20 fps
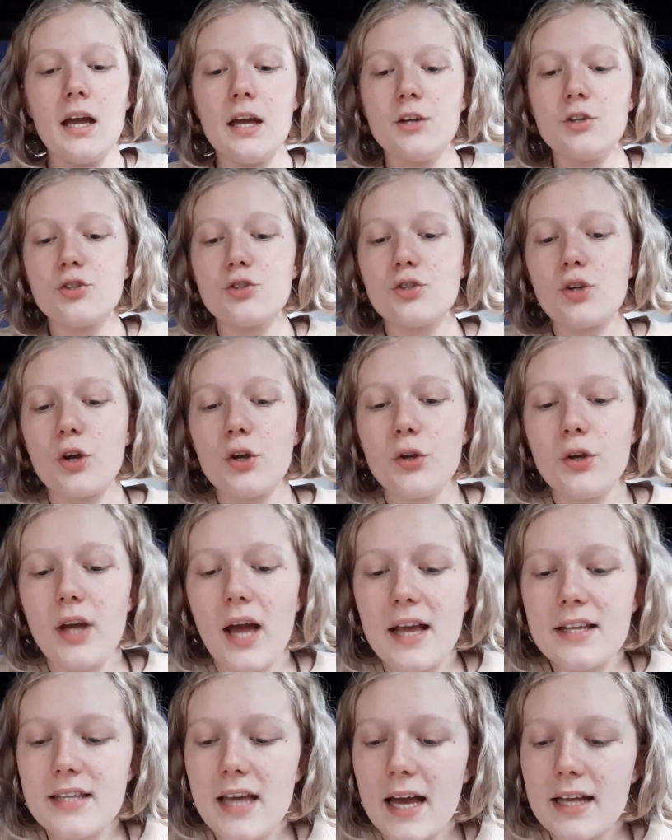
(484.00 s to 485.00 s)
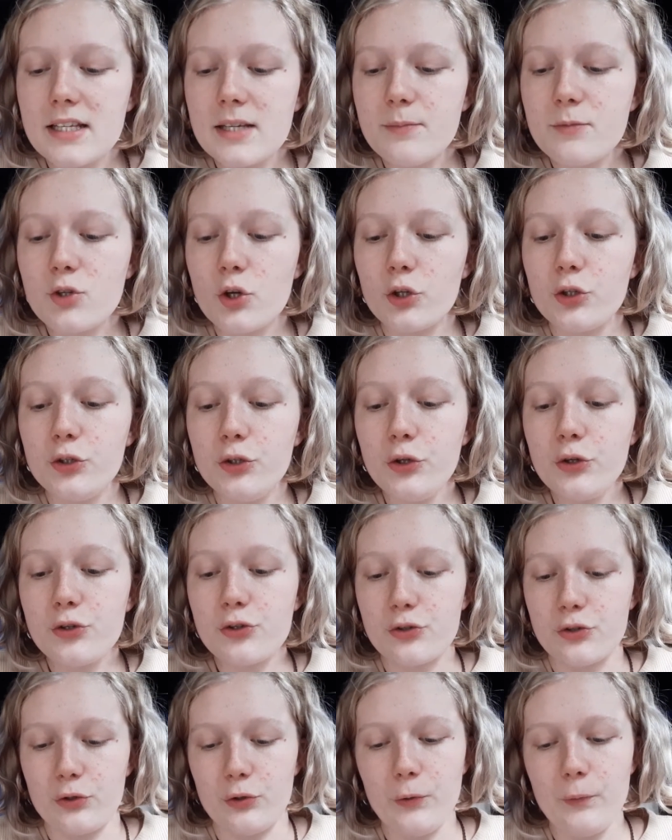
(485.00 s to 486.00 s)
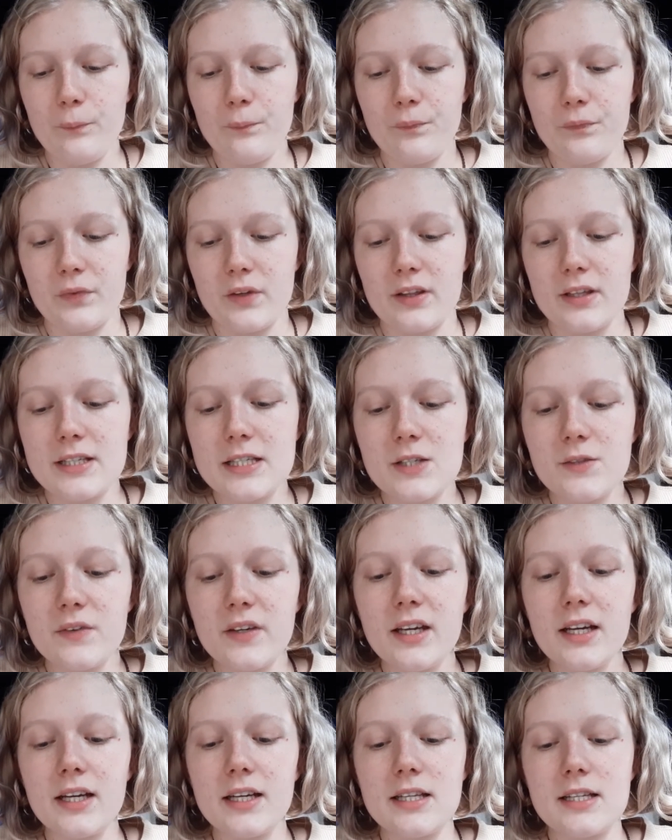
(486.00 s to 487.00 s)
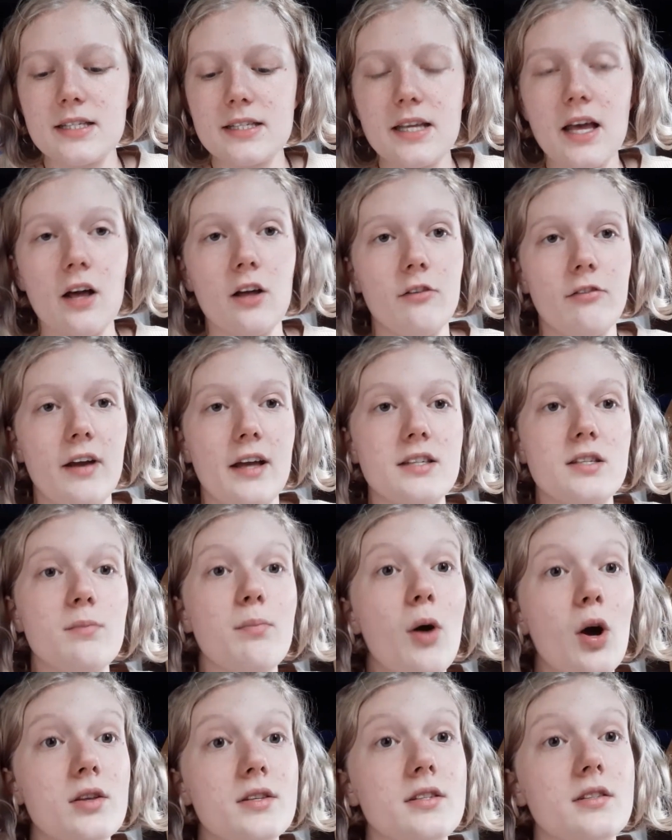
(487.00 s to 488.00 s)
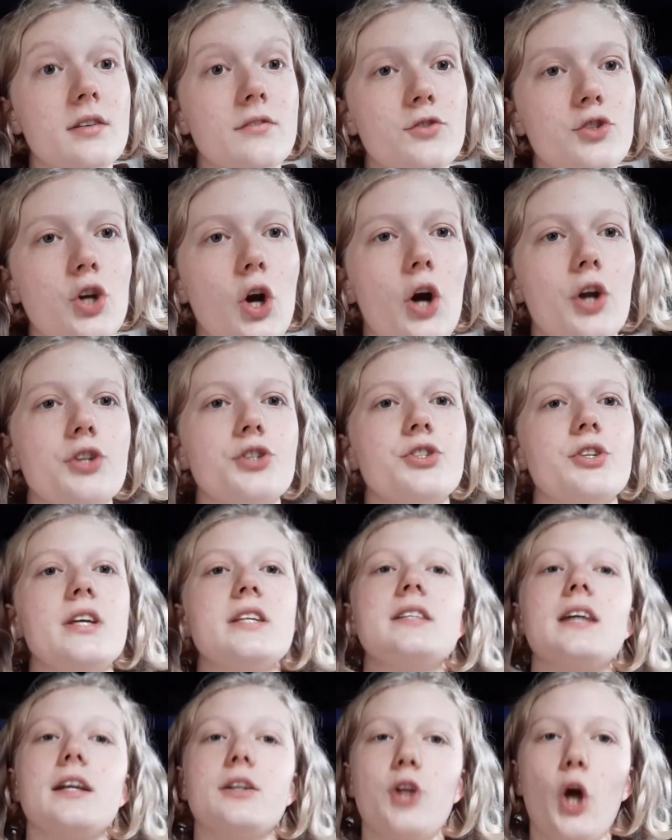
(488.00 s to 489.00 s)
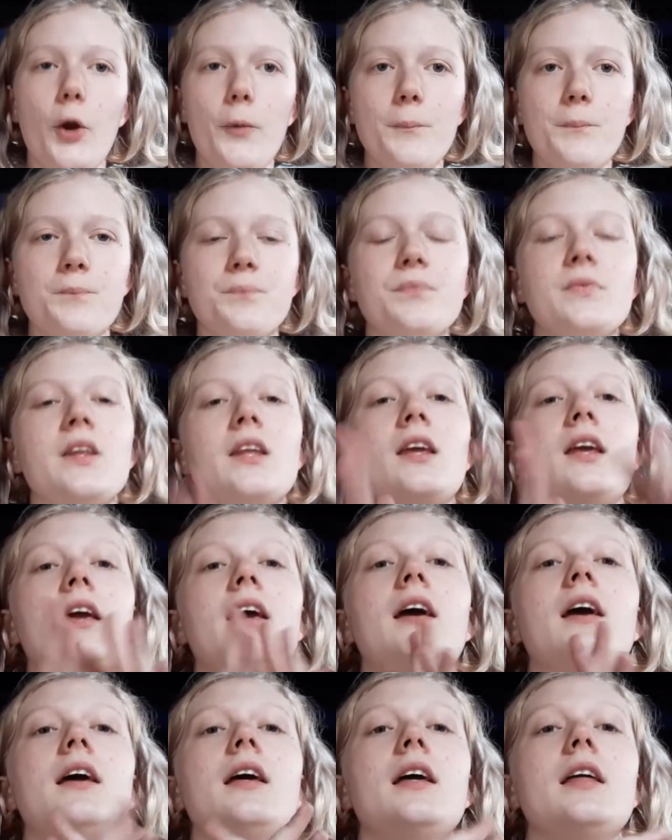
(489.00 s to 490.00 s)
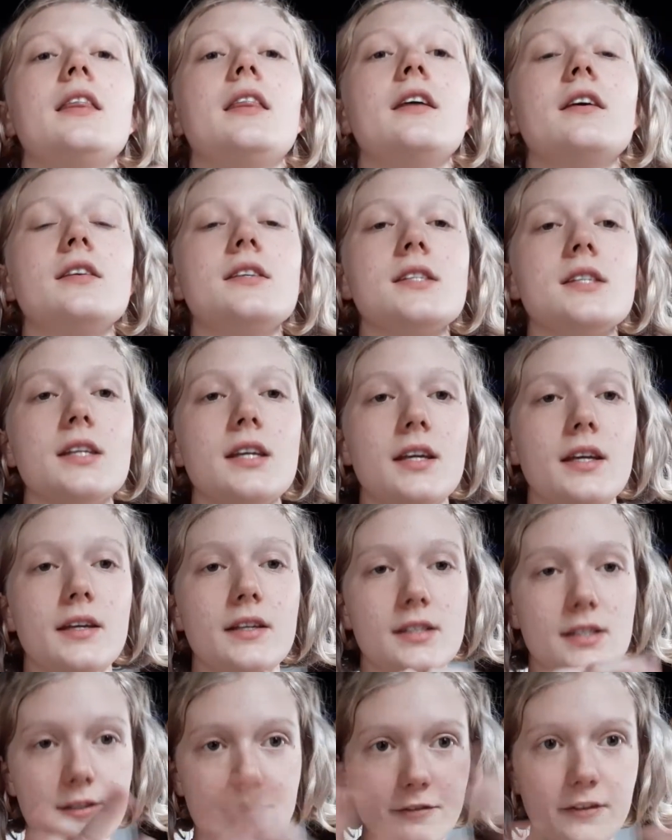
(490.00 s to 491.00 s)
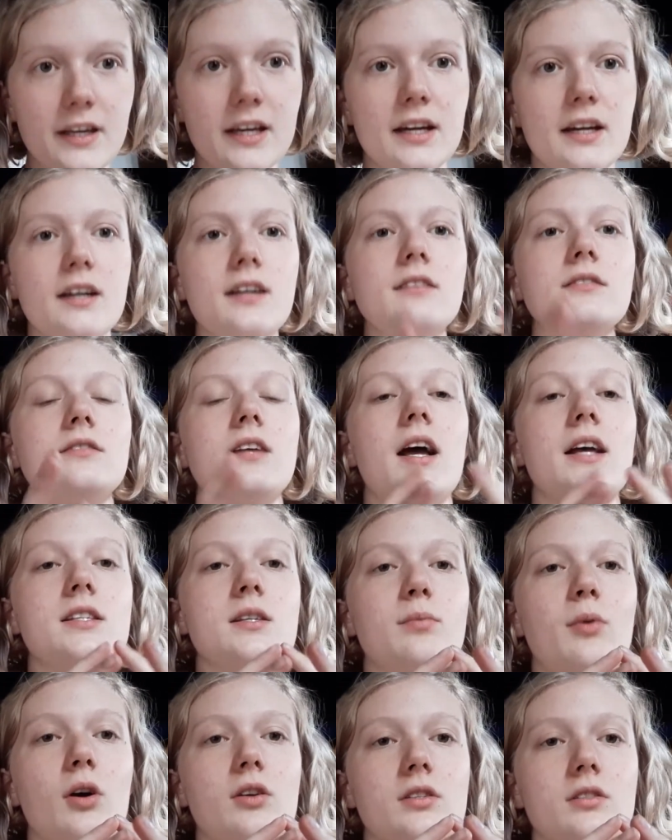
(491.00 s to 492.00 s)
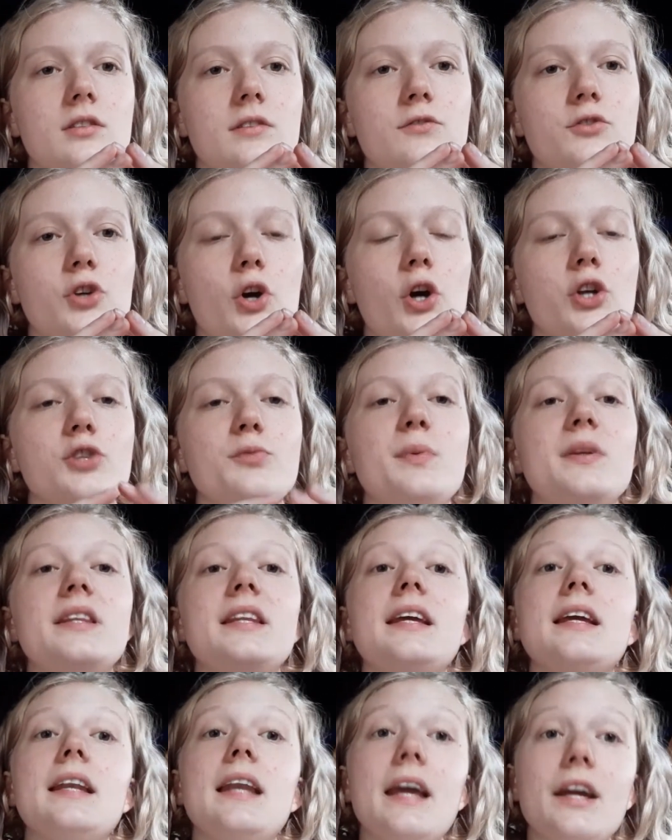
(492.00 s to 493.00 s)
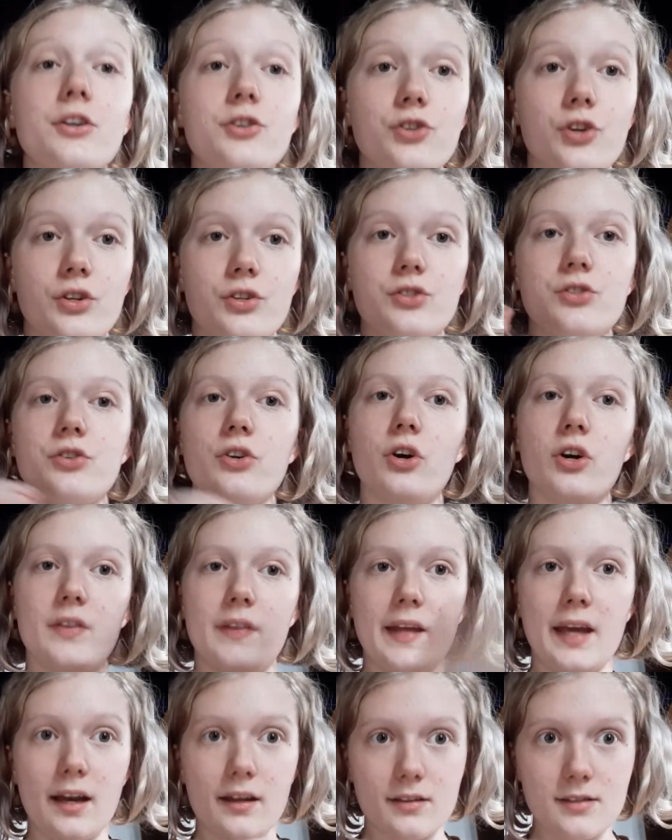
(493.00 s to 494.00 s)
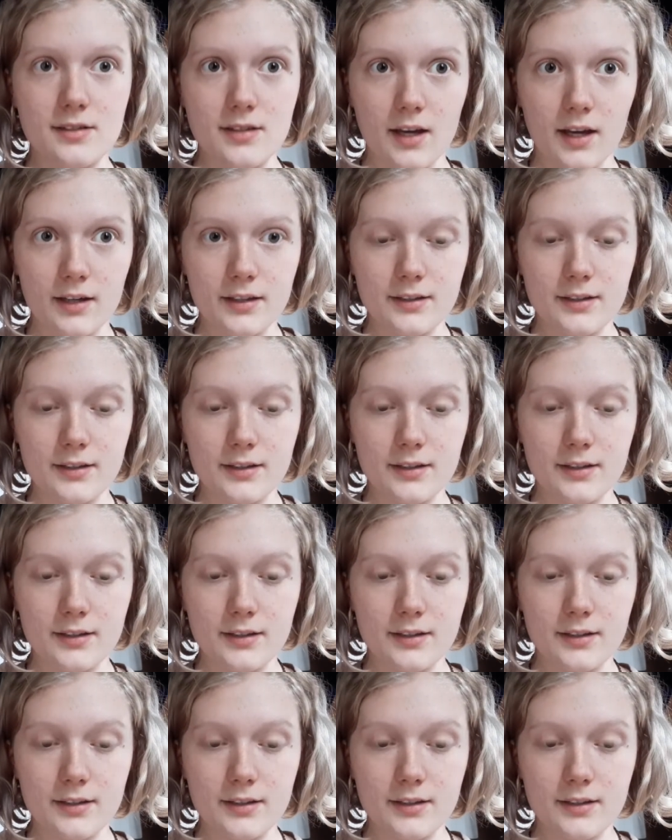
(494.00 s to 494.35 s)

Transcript: So as atoms are neutral, the sphere itself has a positive charge. So he's like, no, this sphere has a positive charge, but the electrons are on the outside.